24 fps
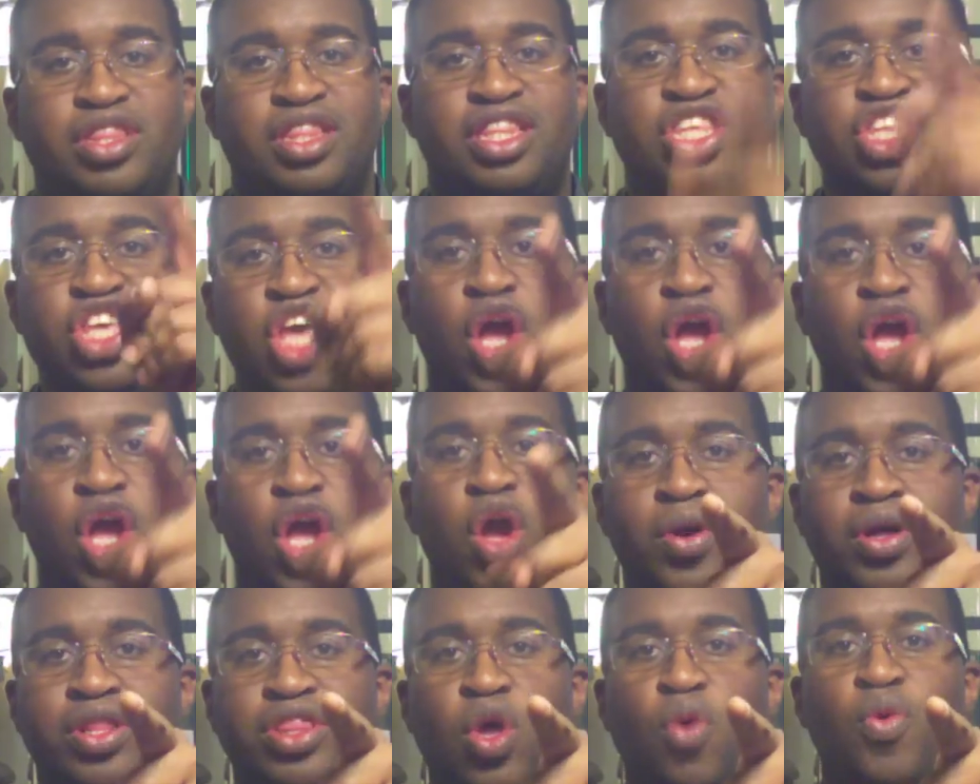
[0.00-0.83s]
You,
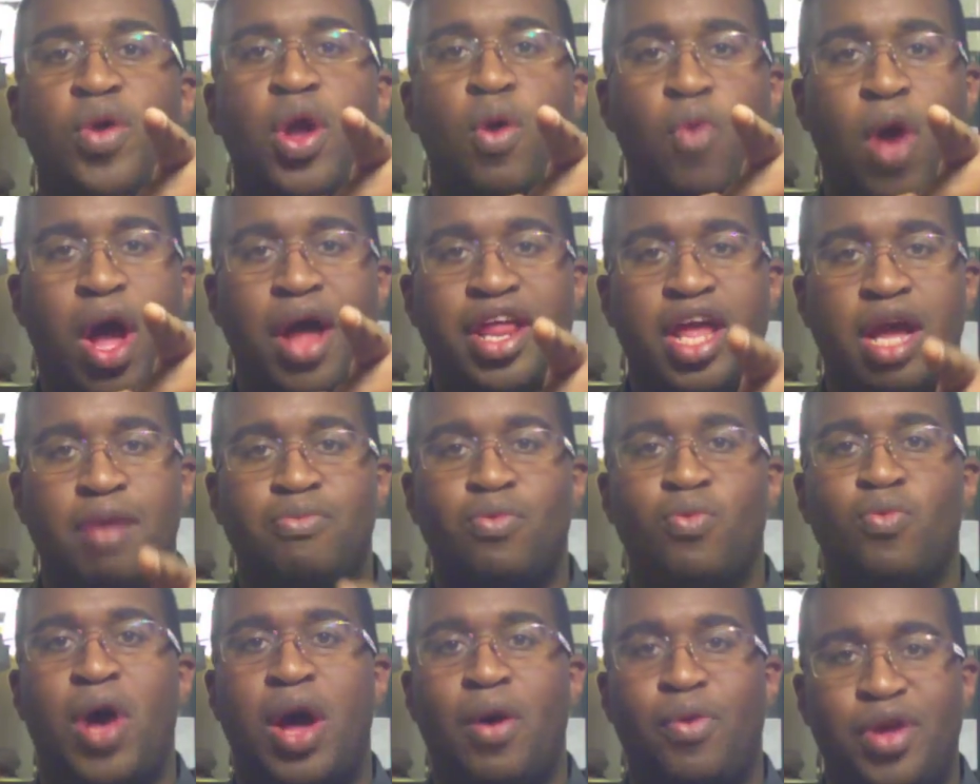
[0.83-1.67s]
the real Ron
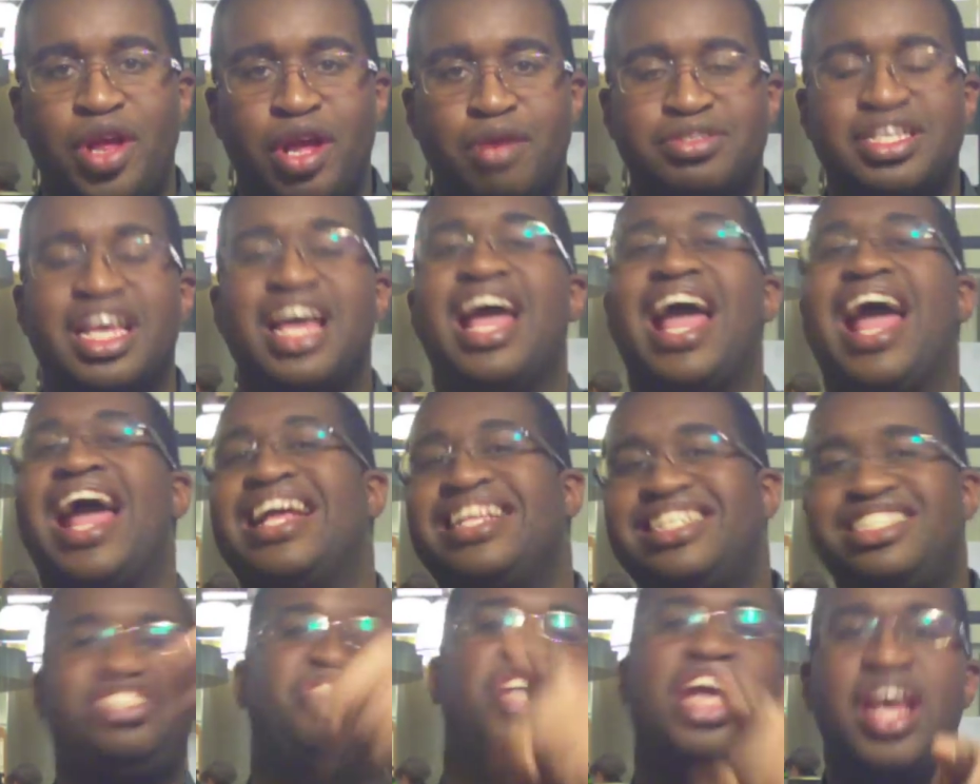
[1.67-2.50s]
Williams, and
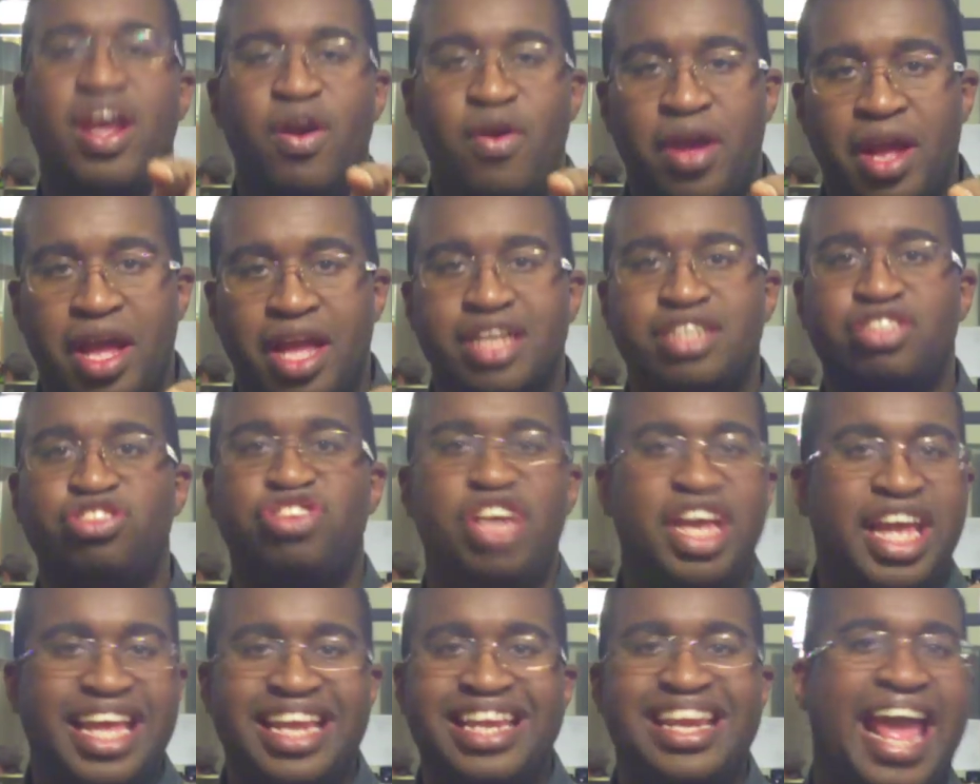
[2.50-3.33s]
G
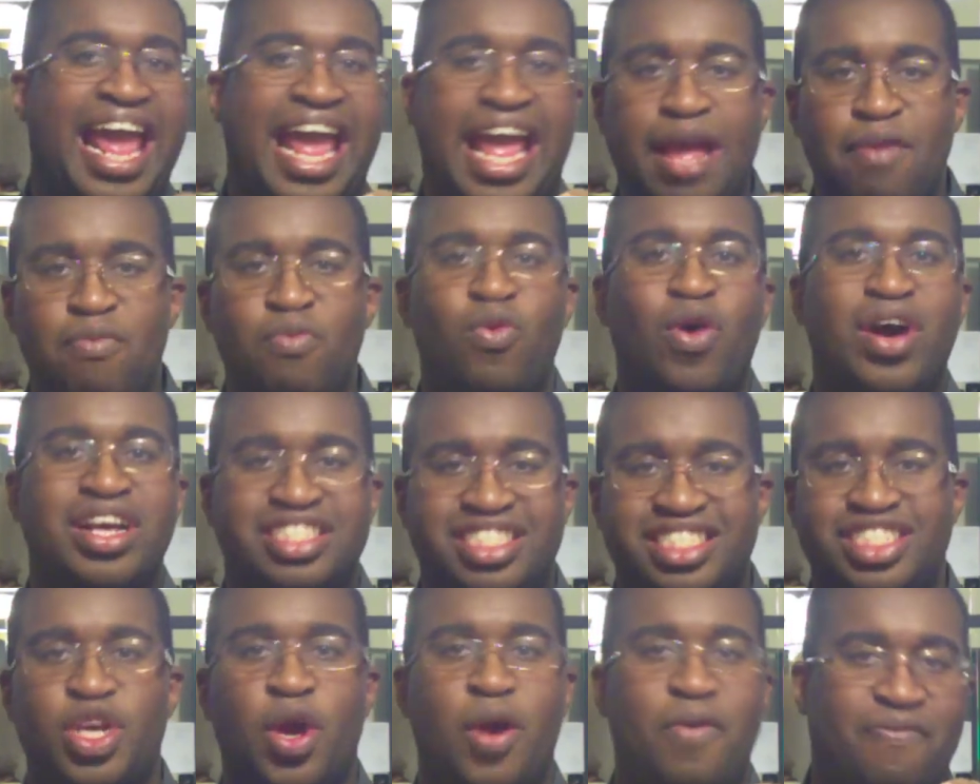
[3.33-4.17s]
name,
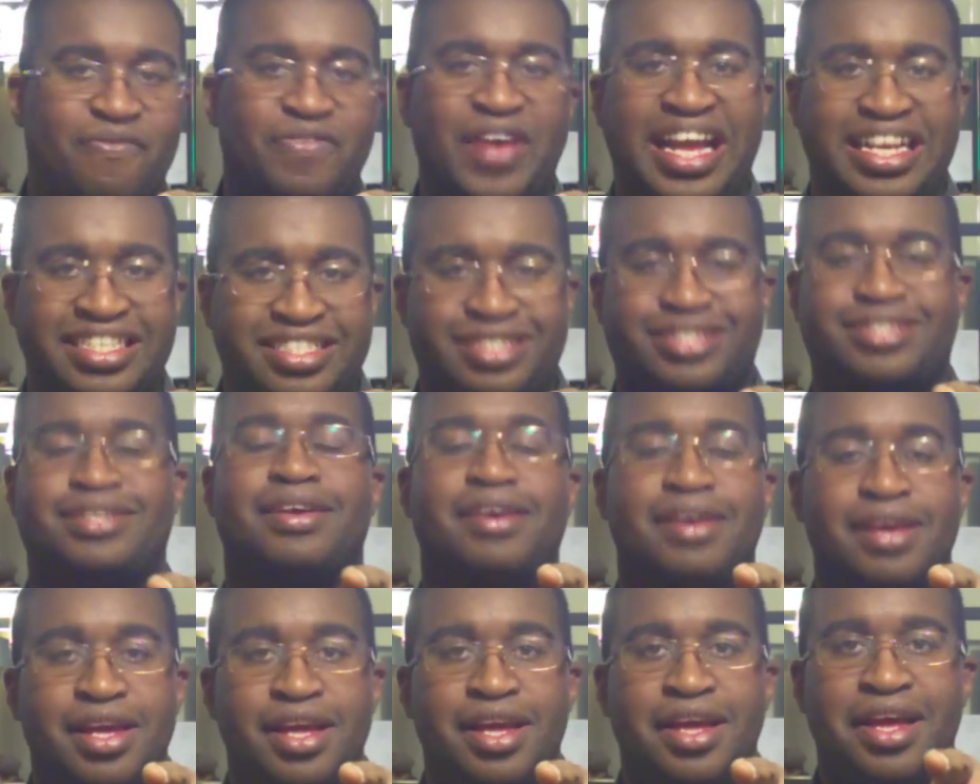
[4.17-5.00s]
what's your face?
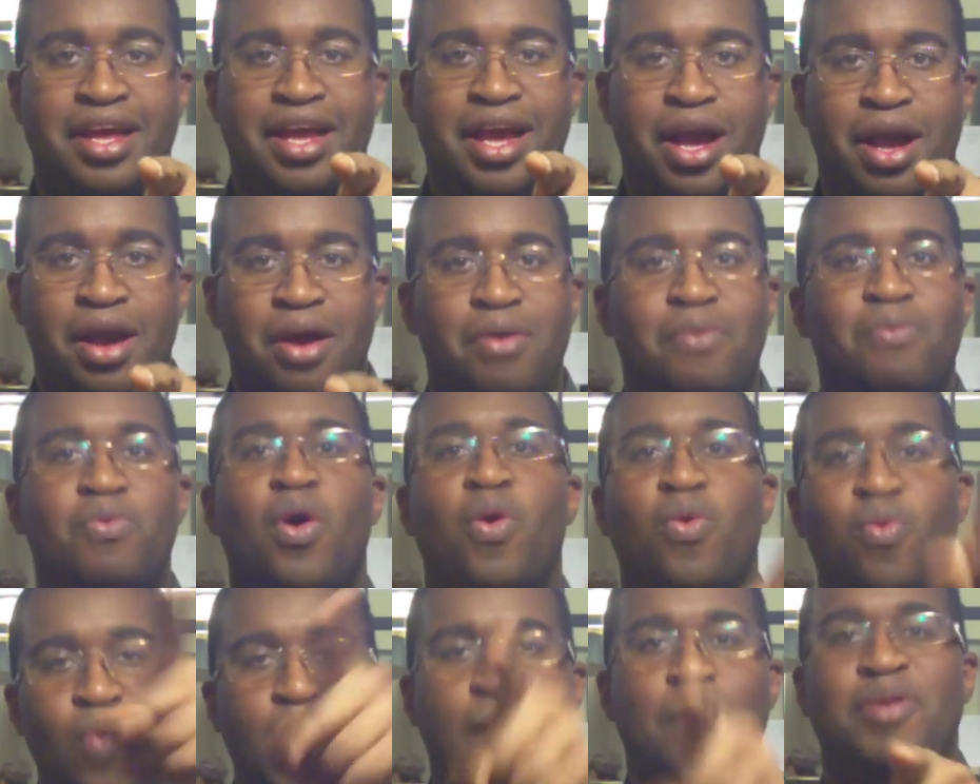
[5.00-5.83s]
Will
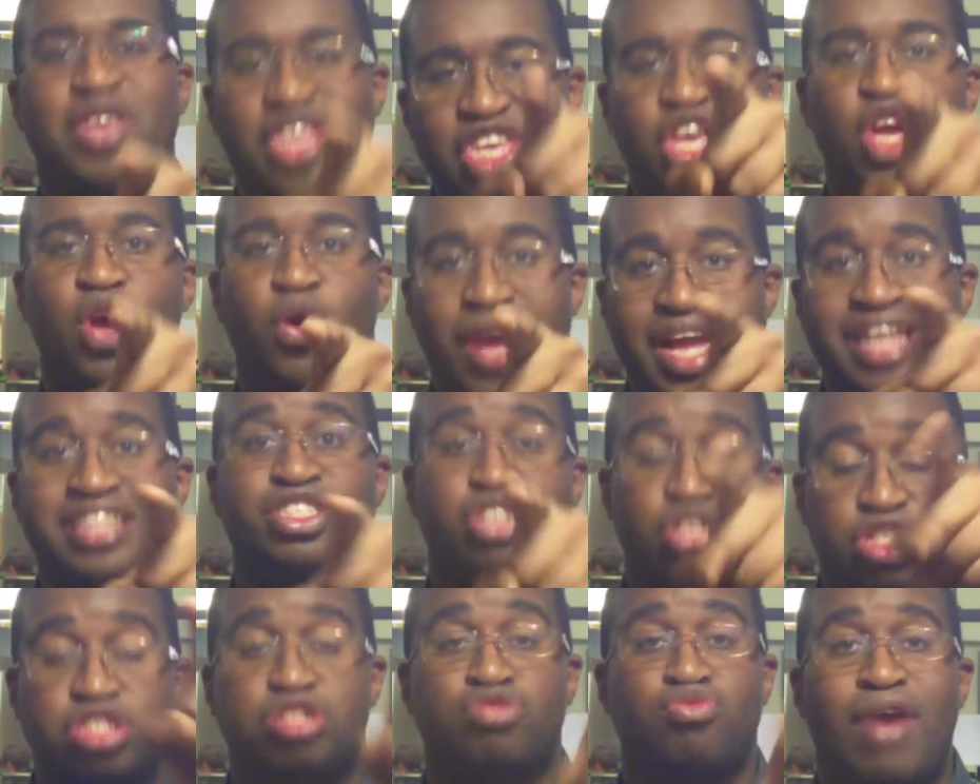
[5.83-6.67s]
rip you into
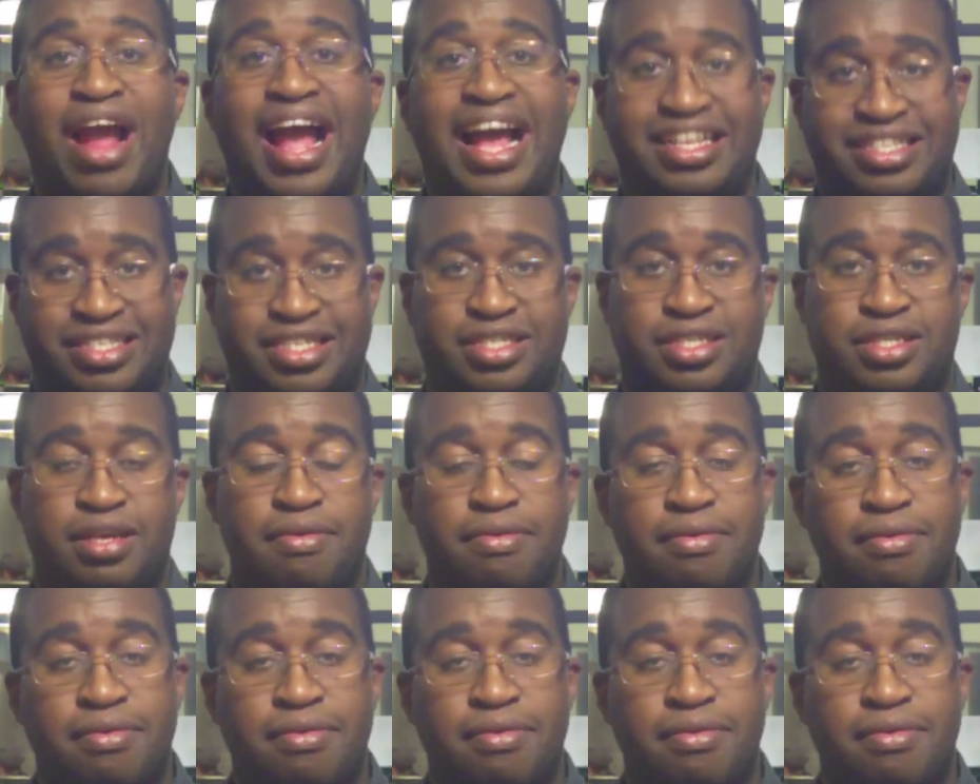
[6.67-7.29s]
shreds.